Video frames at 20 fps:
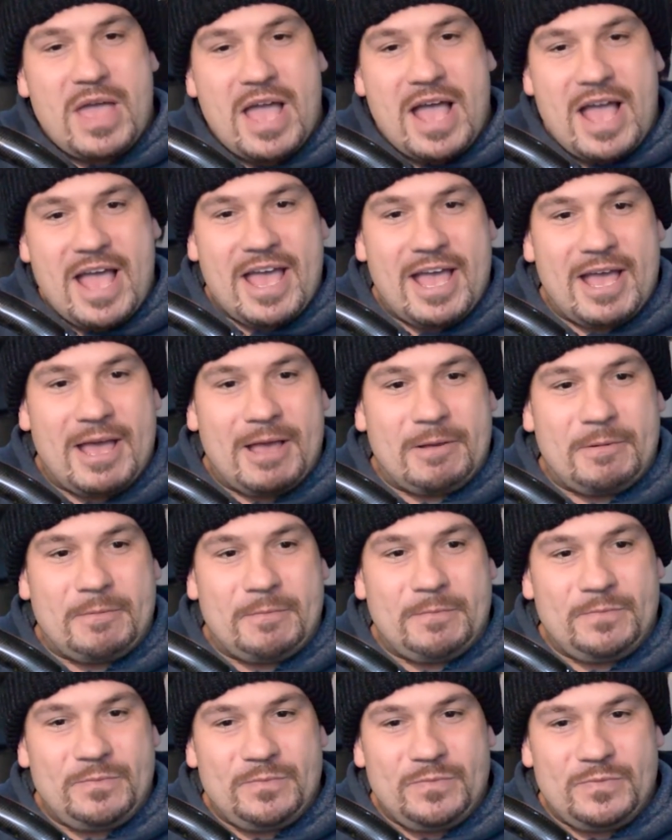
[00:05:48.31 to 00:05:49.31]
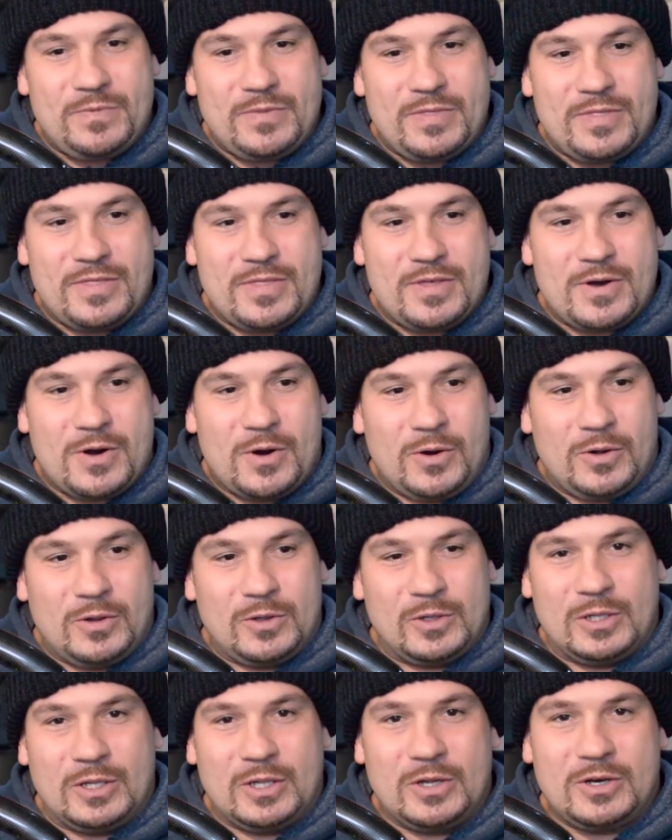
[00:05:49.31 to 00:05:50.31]
The
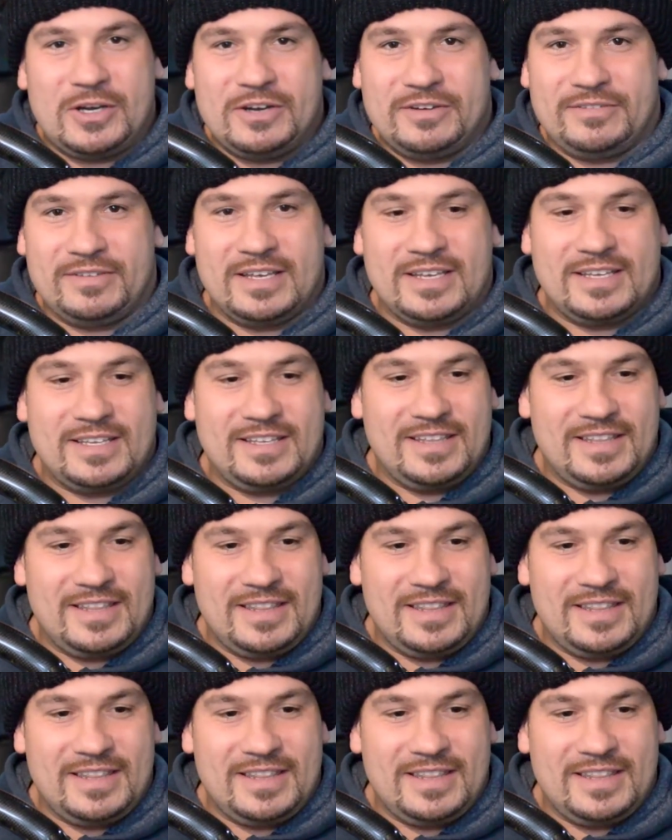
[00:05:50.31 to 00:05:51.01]
whole look of it,